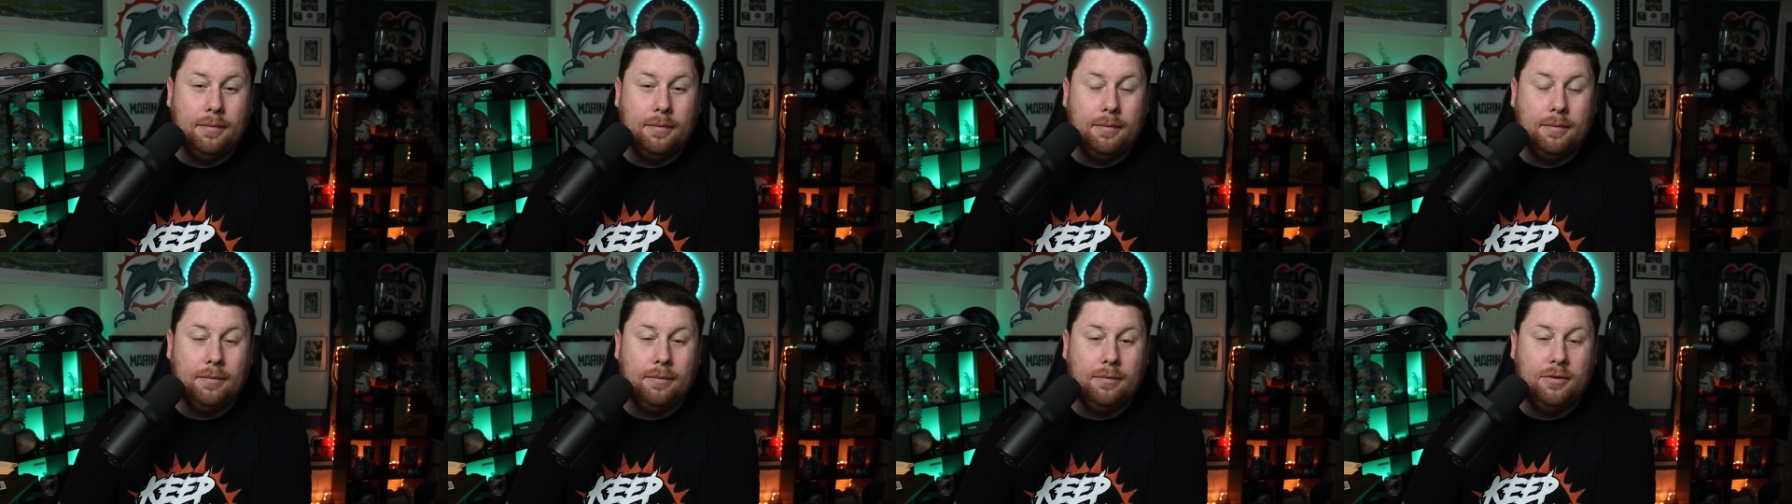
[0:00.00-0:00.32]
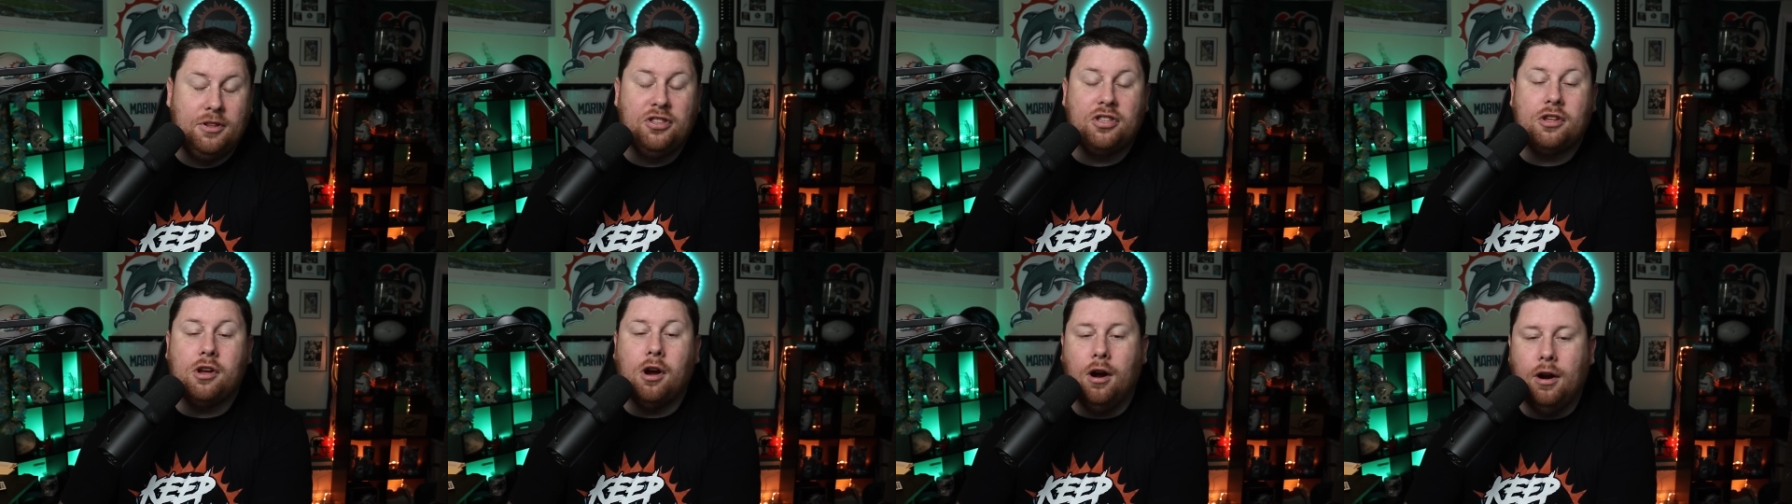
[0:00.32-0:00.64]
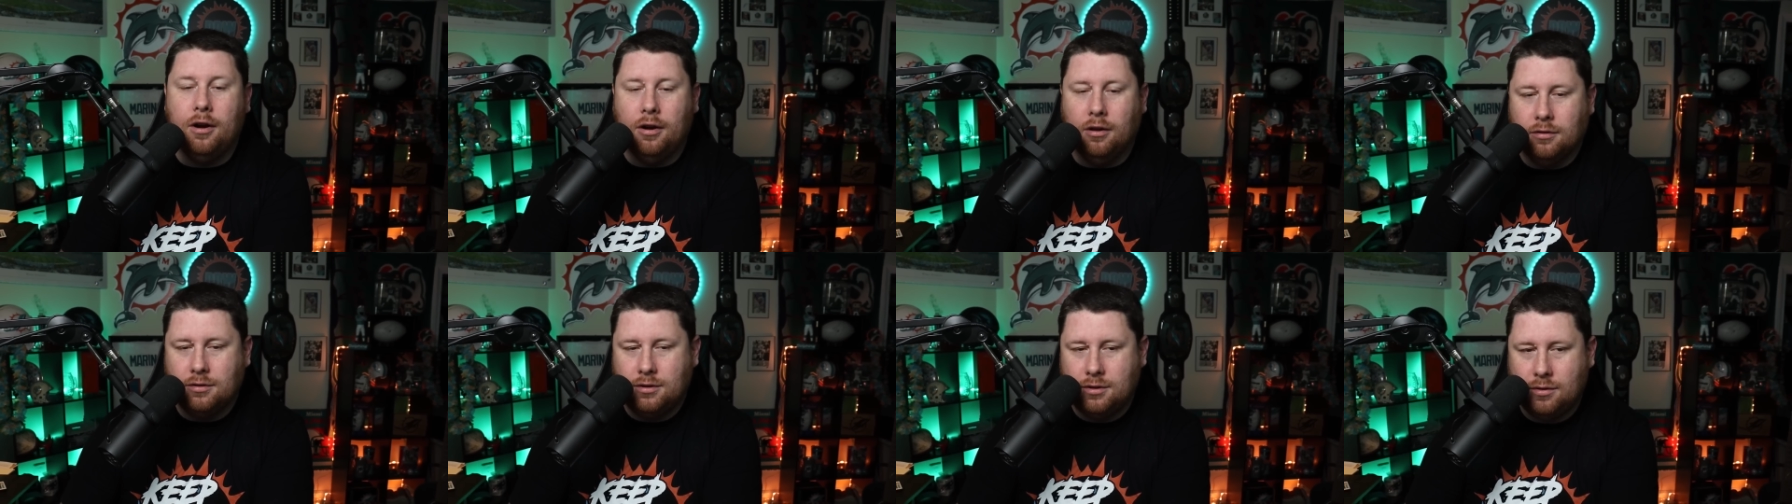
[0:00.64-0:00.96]
To the
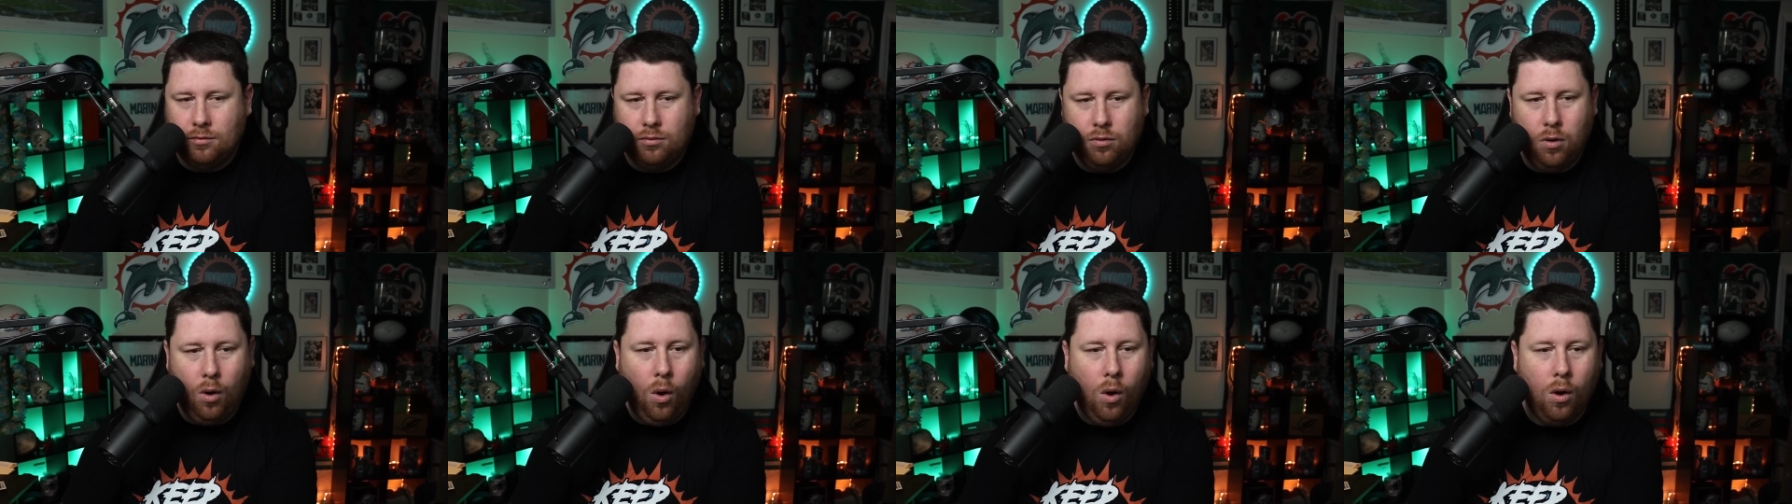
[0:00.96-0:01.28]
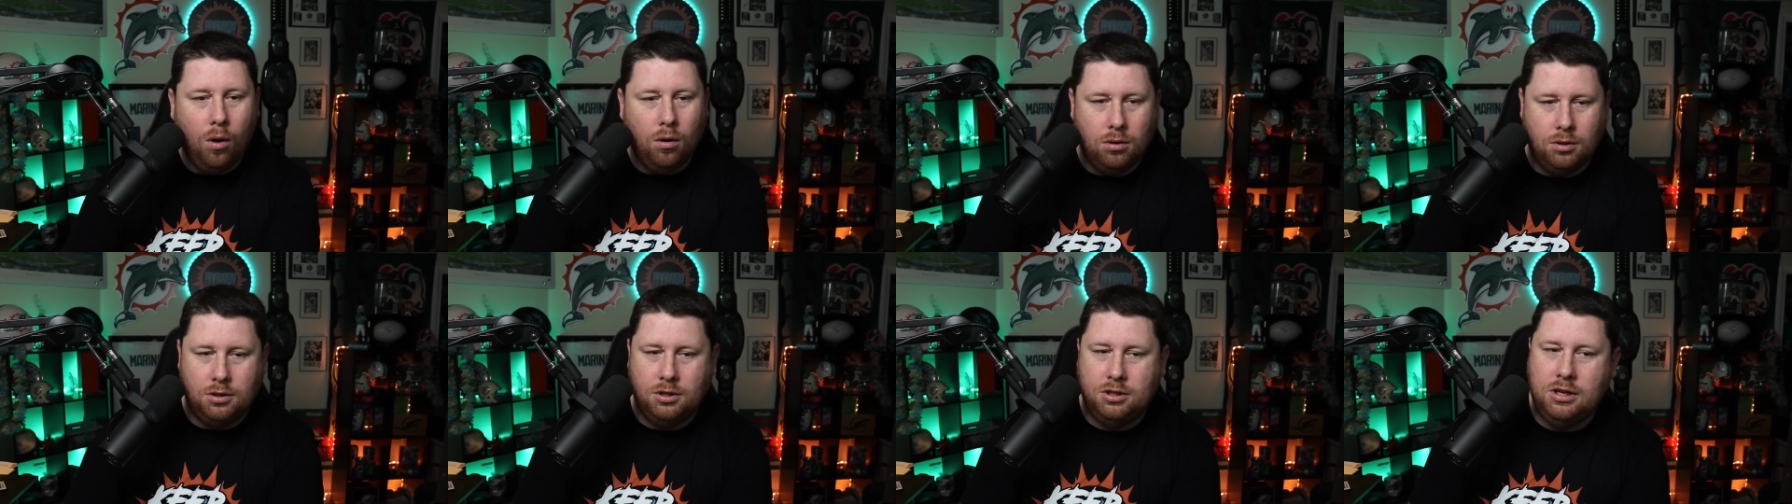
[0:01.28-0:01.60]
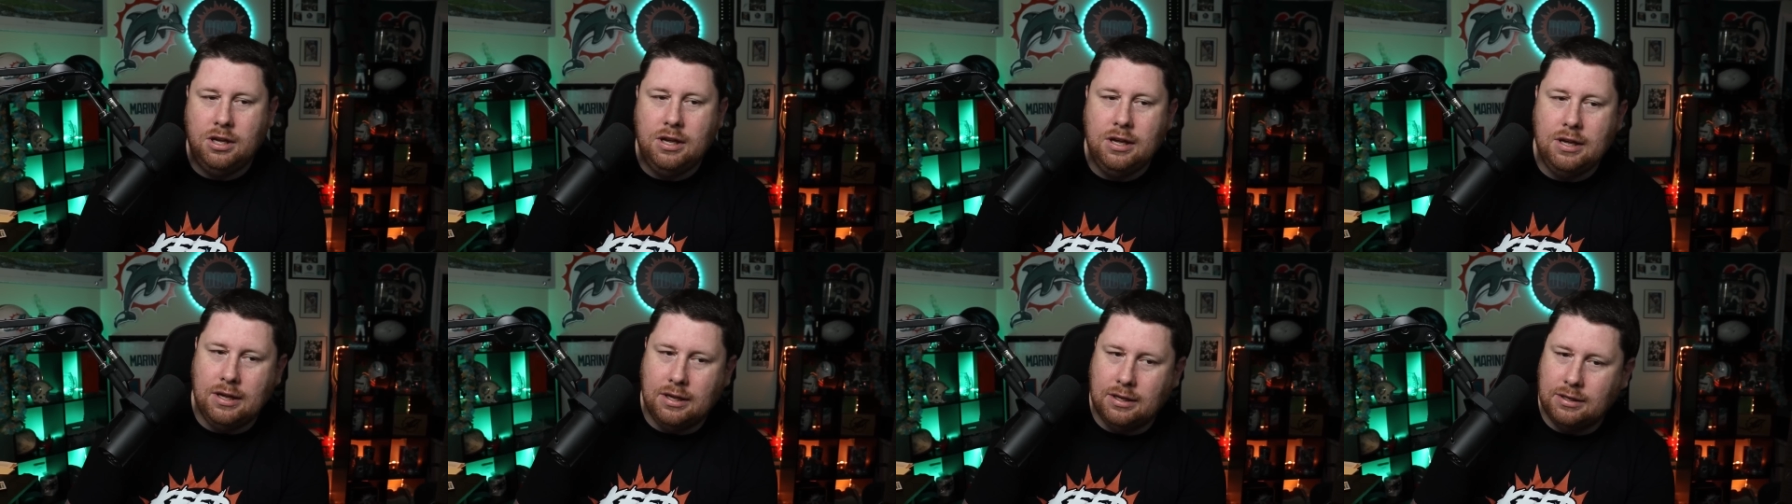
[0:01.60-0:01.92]
Cardinals. Oh,
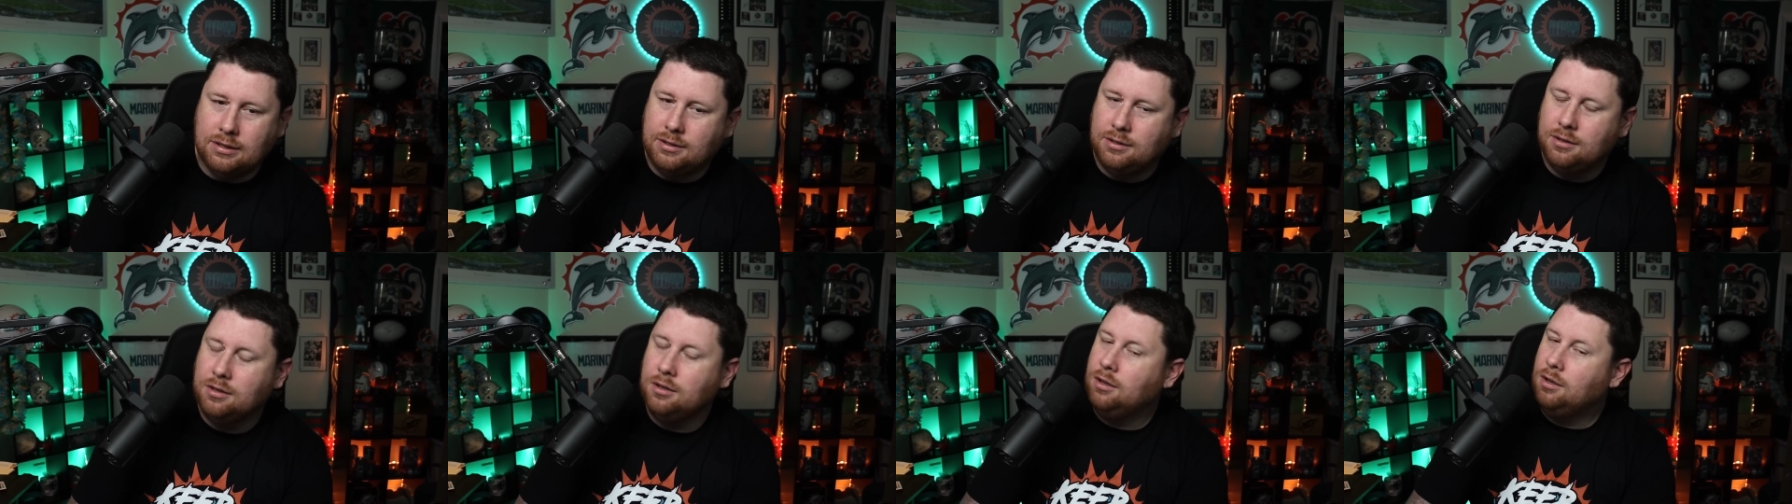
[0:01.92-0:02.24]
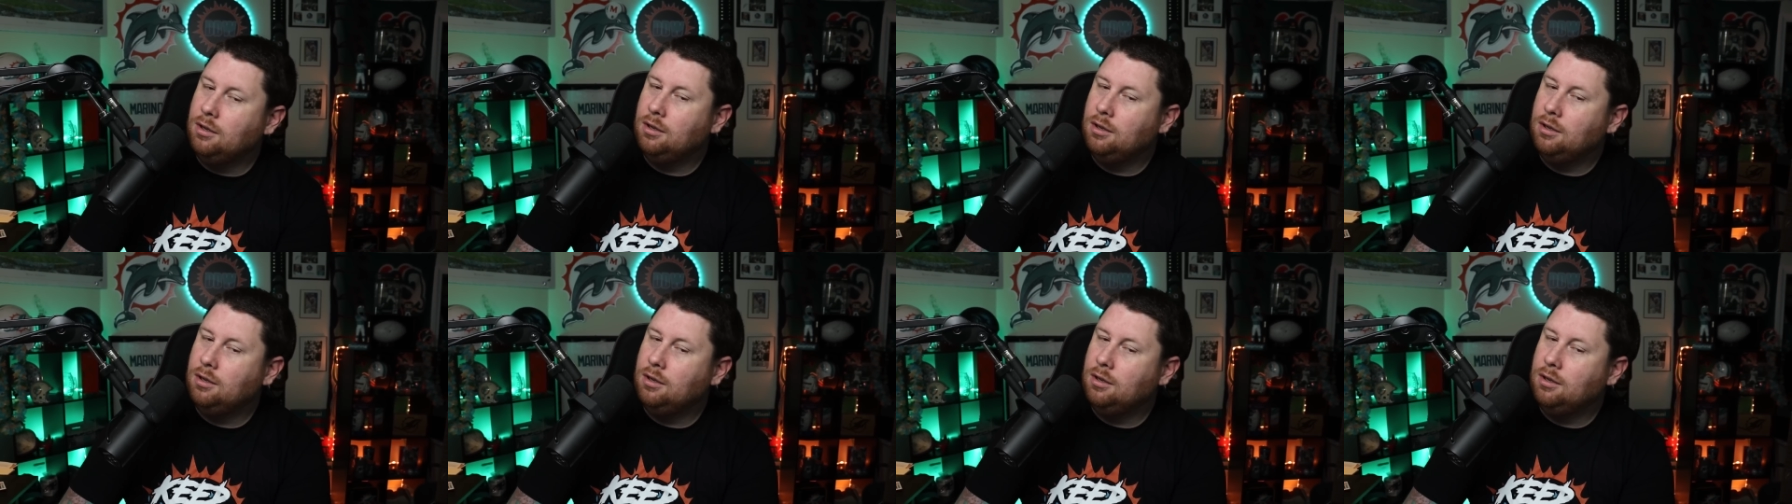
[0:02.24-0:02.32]
jeez.